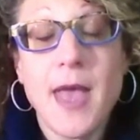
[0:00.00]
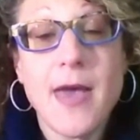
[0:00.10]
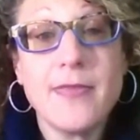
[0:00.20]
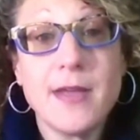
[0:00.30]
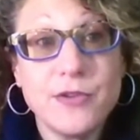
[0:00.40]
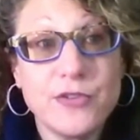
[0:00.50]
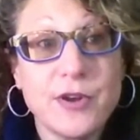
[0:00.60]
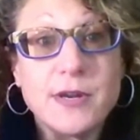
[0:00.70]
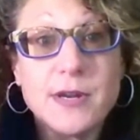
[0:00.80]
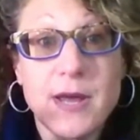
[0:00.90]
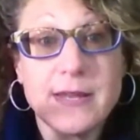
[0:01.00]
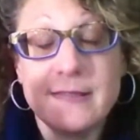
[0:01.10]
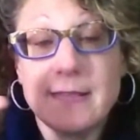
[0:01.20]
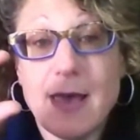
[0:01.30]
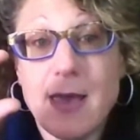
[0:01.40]
And then you turn it on
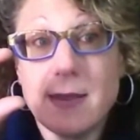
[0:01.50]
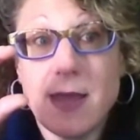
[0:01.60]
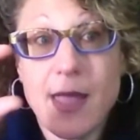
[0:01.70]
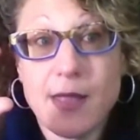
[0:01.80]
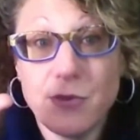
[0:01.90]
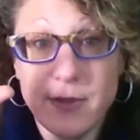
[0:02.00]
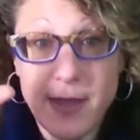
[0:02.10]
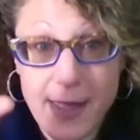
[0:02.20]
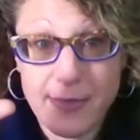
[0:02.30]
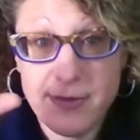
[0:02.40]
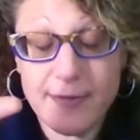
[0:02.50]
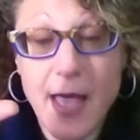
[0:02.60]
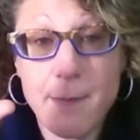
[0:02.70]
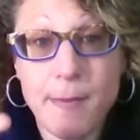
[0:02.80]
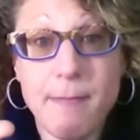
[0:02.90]
its side and you get the
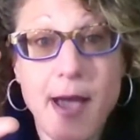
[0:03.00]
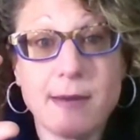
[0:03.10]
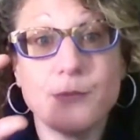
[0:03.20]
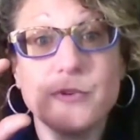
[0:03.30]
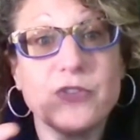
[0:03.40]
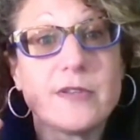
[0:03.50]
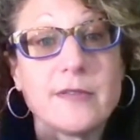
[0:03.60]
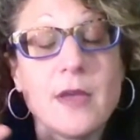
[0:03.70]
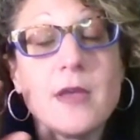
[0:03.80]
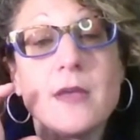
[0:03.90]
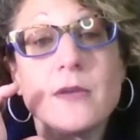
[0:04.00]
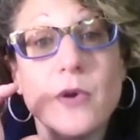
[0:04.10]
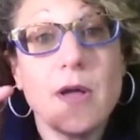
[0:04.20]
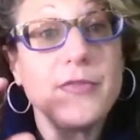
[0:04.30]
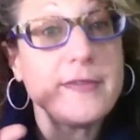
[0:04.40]
top and bottom, which is
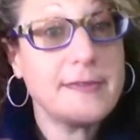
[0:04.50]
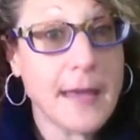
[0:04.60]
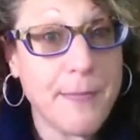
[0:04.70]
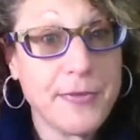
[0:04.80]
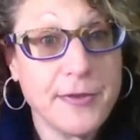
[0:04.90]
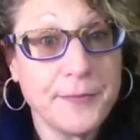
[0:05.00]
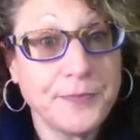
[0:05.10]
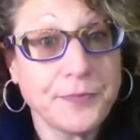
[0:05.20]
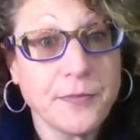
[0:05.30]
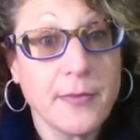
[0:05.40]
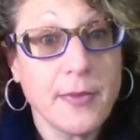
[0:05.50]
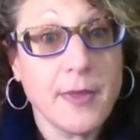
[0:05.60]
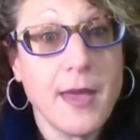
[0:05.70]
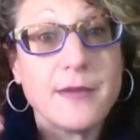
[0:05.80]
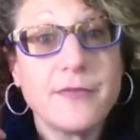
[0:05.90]
called the depth.
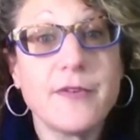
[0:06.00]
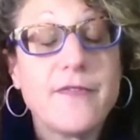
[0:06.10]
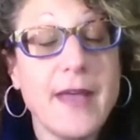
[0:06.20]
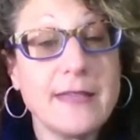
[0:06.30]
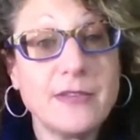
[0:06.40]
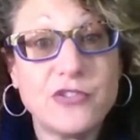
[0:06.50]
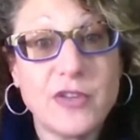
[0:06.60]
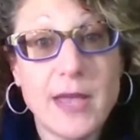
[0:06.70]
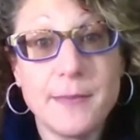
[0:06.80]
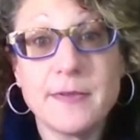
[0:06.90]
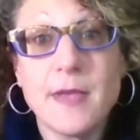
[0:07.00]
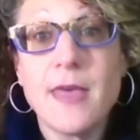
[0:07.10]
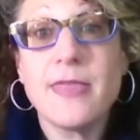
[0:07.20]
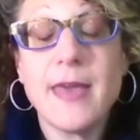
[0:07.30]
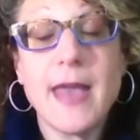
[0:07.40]
And for fancy shapes,
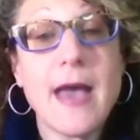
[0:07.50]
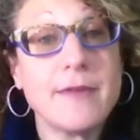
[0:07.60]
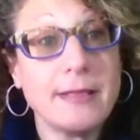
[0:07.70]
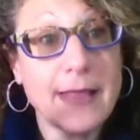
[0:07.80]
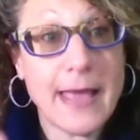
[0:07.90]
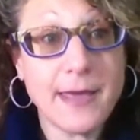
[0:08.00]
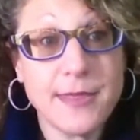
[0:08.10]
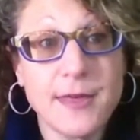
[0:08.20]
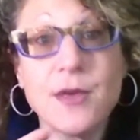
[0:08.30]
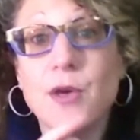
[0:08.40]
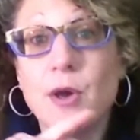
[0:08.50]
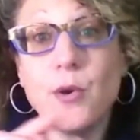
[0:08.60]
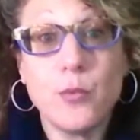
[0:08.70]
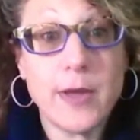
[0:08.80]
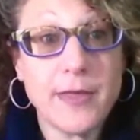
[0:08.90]
they have a length,
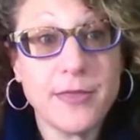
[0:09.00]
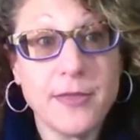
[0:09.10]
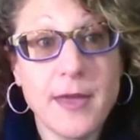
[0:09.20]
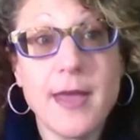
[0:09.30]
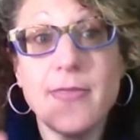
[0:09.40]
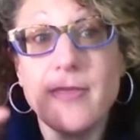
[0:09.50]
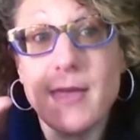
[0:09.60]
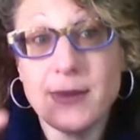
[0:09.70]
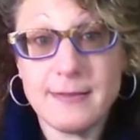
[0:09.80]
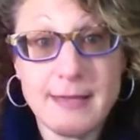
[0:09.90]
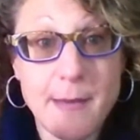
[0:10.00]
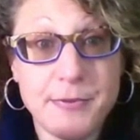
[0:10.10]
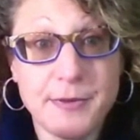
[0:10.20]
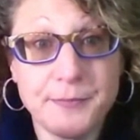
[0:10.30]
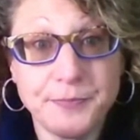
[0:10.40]
a width, and then a
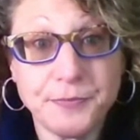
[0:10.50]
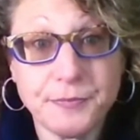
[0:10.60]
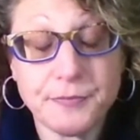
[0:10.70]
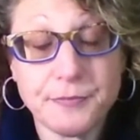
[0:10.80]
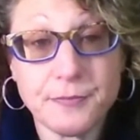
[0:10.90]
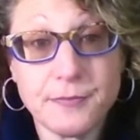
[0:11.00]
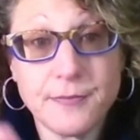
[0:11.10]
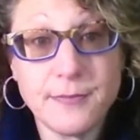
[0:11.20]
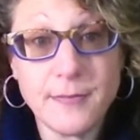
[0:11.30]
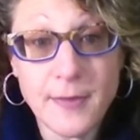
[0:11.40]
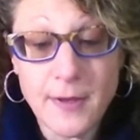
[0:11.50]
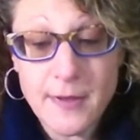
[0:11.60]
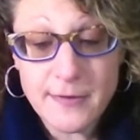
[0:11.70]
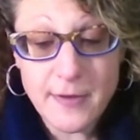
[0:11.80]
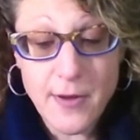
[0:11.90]
depth.
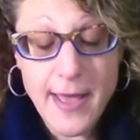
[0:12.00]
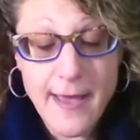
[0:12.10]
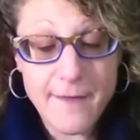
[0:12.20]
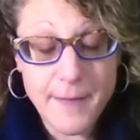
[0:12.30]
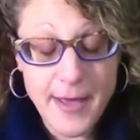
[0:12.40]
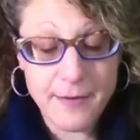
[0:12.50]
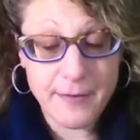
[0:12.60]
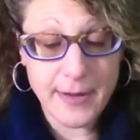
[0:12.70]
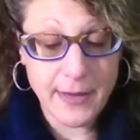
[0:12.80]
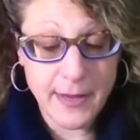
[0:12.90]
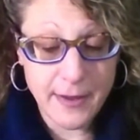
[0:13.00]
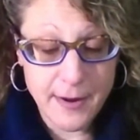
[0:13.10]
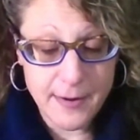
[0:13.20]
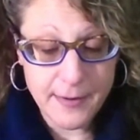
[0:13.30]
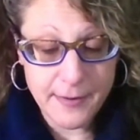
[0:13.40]
So I have my ring
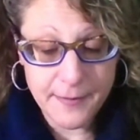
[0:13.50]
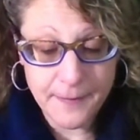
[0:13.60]
here.